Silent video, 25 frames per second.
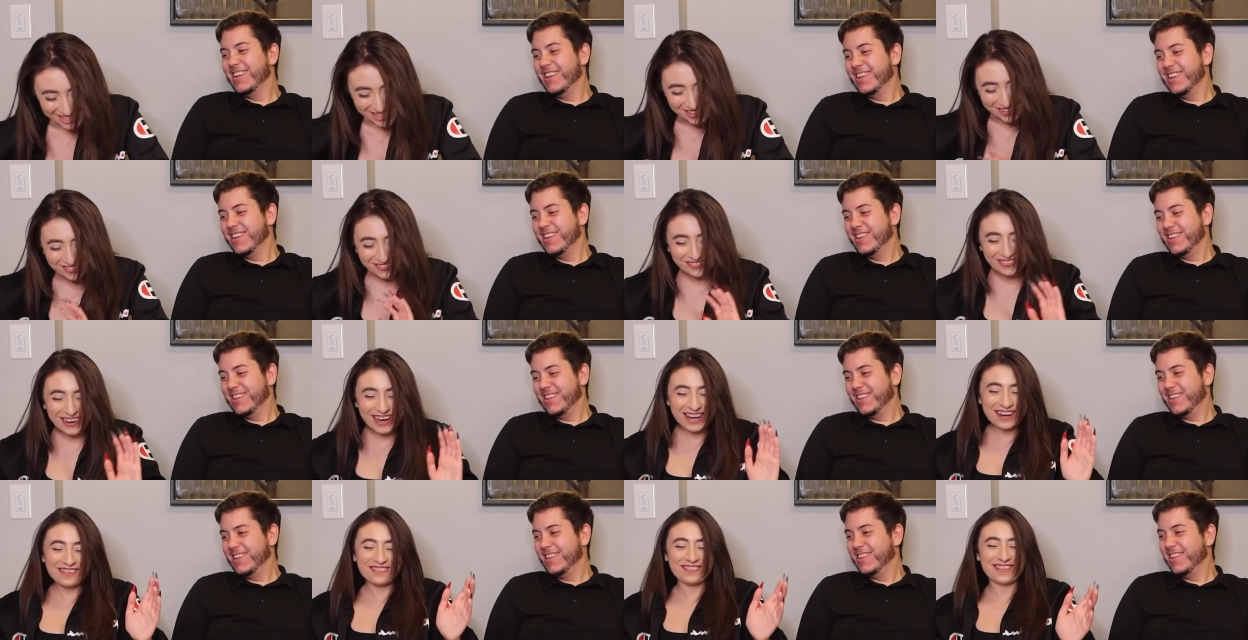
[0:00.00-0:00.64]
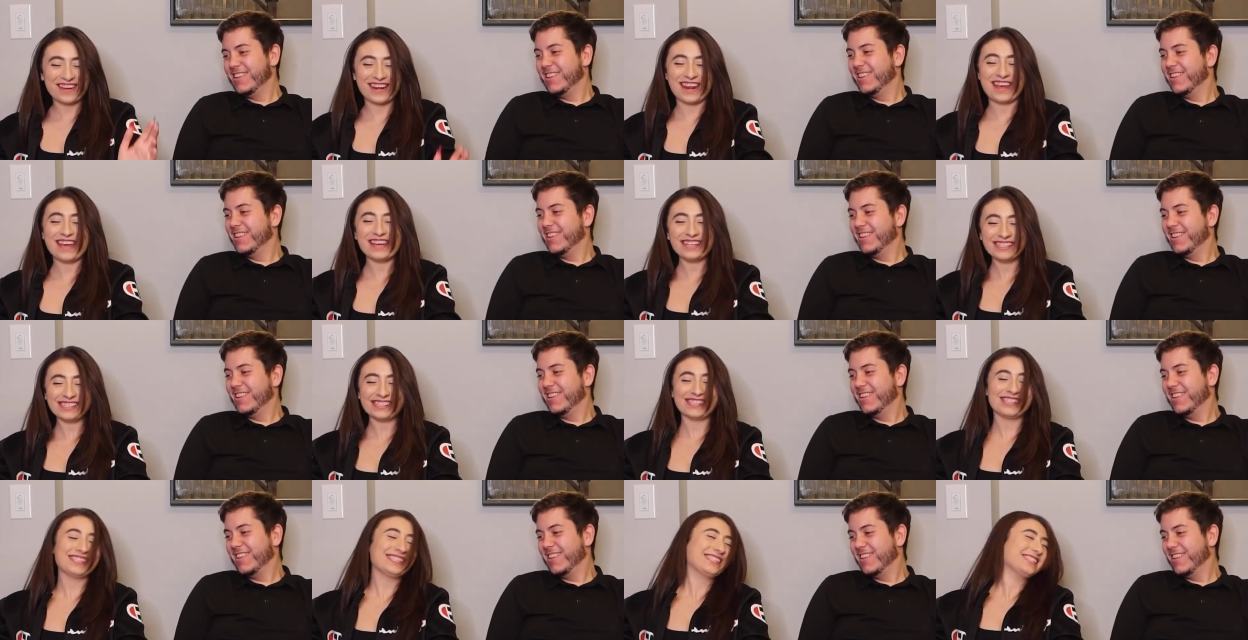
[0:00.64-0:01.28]
Speaker 1: Wait a
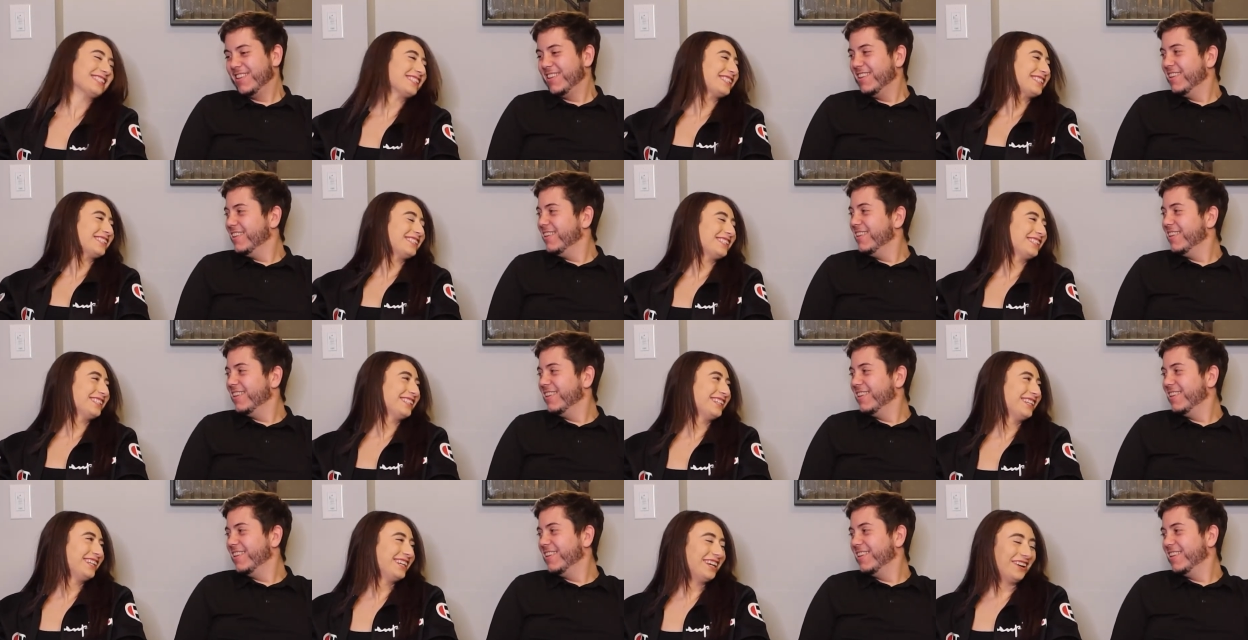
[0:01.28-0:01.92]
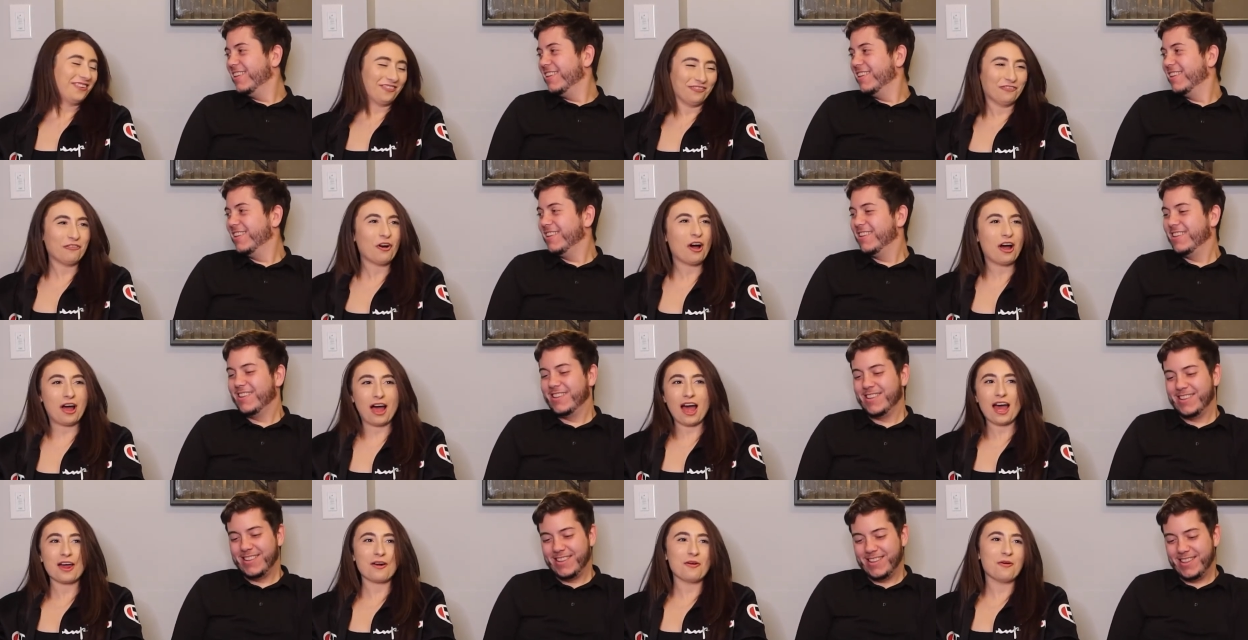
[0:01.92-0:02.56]
minute. Well,
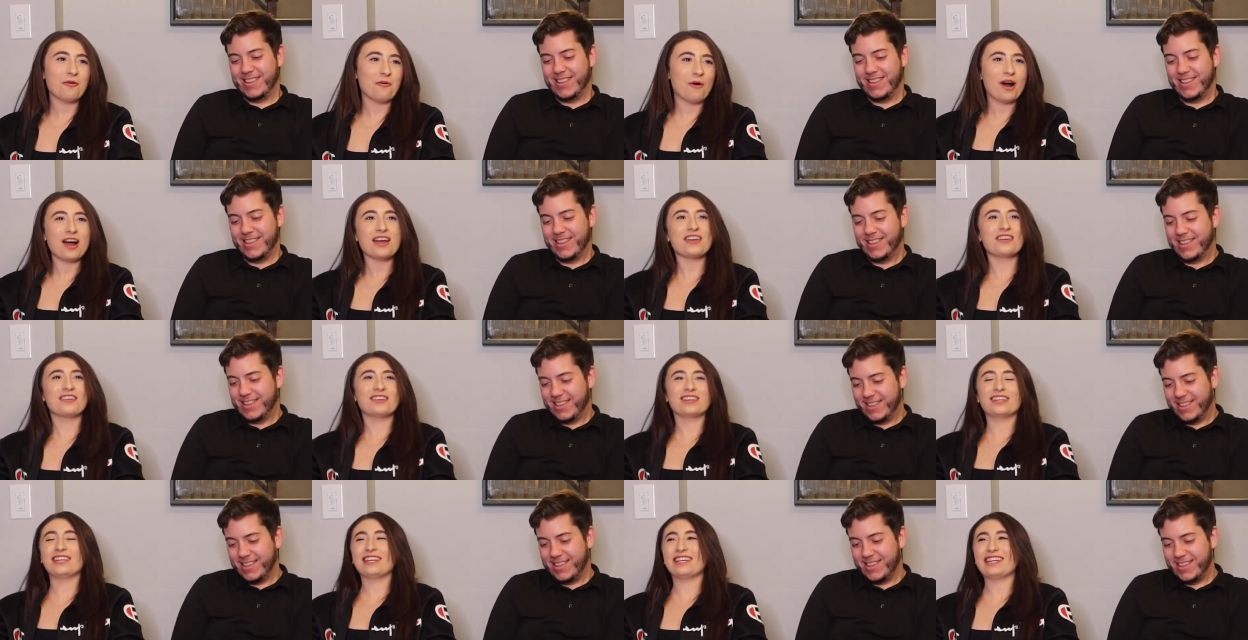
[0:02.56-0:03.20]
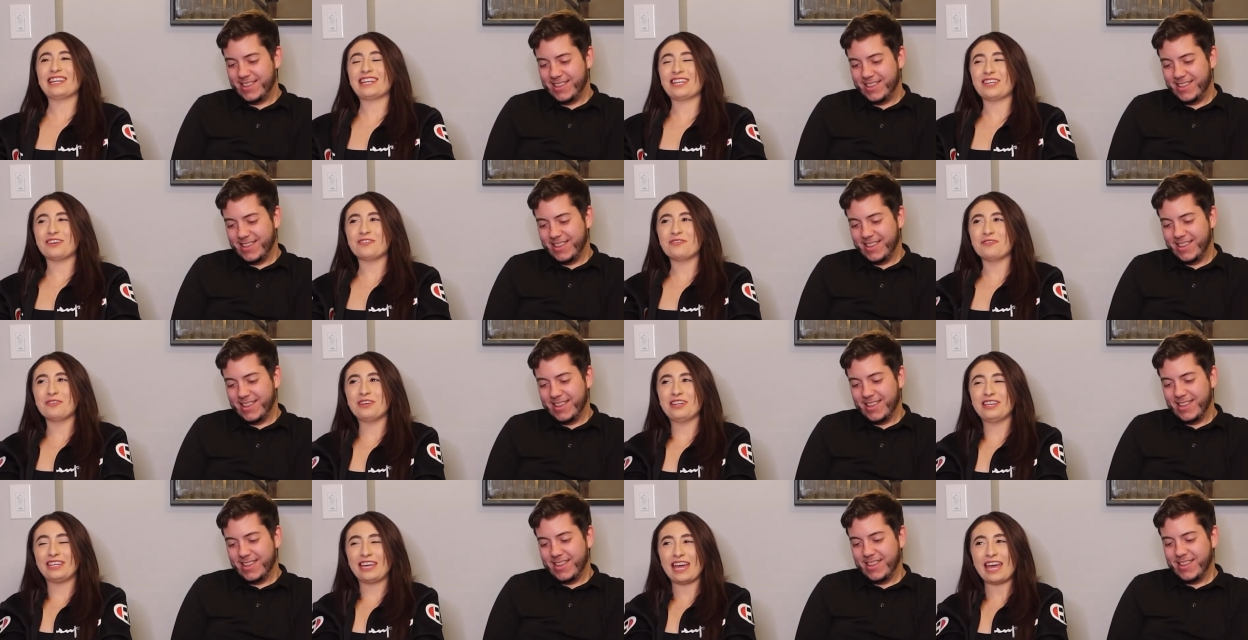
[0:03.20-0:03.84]
I don't want your kidney.
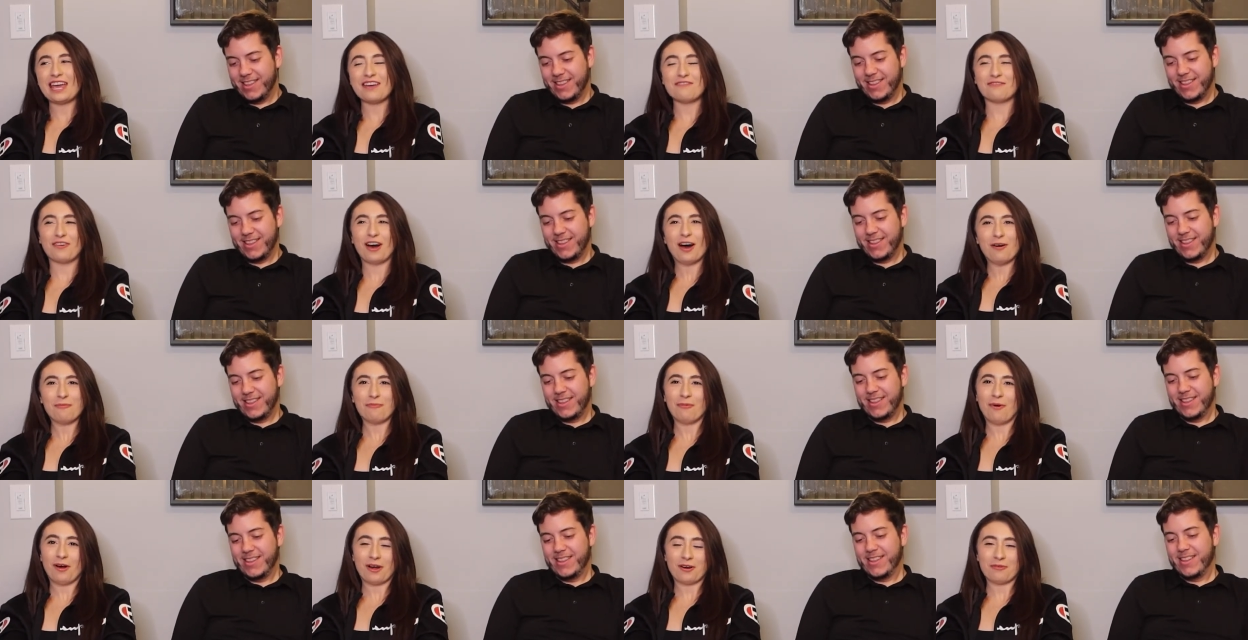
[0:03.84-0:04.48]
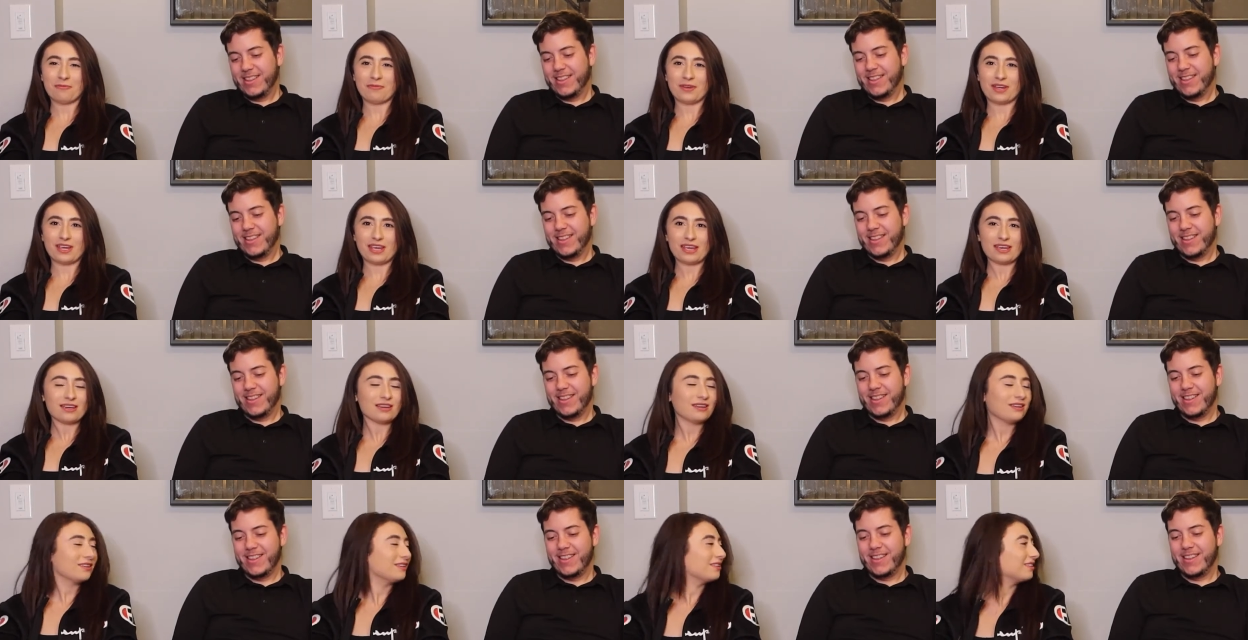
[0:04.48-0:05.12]
You gave up on me.